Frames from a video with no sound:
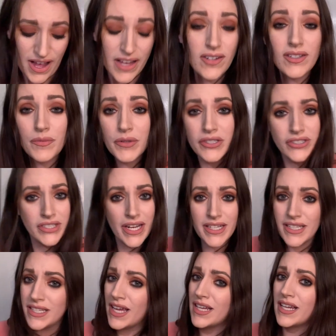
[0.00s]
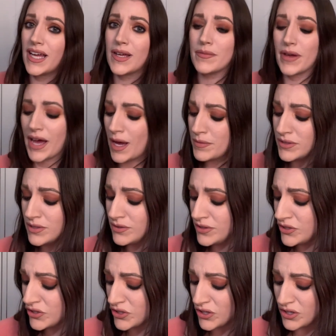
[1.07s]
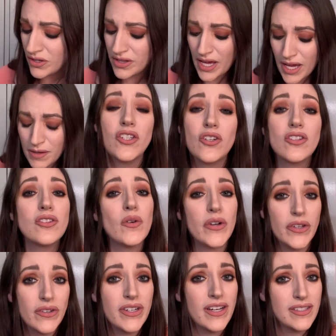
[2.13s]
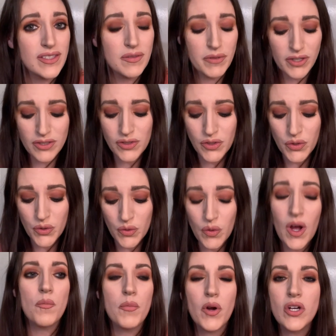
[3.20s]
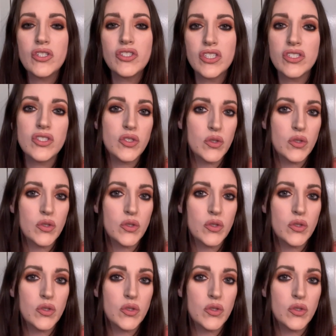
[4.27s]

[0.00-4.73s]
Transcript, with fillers: I don't appreciate it, and I am absolutely sure that your loyal customers who purchased